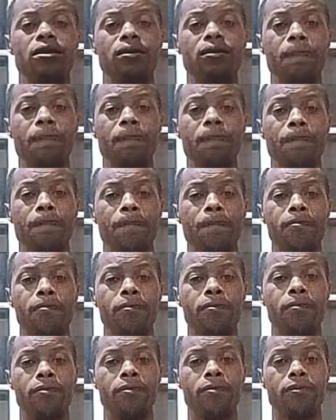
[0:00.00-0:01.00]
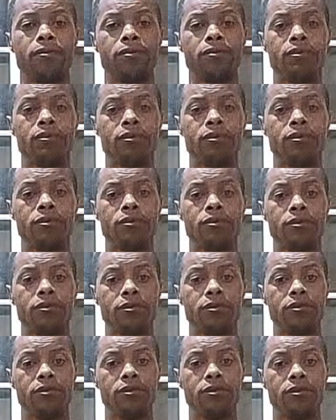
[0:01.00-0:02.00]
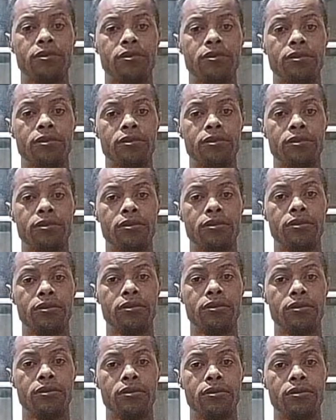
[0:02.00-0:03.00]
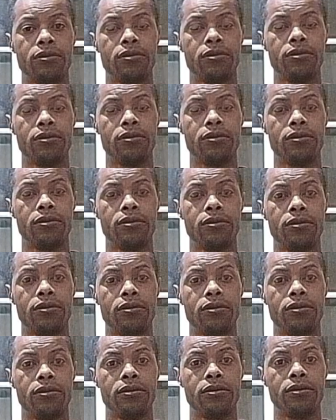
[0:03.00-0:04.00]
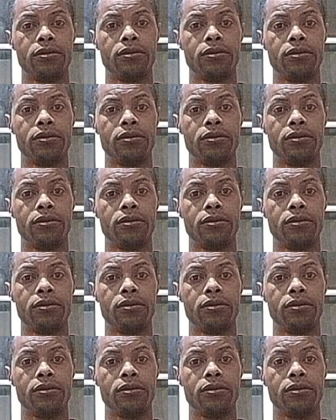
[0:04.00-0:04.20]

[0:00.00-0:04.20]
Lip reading: Nothing is said.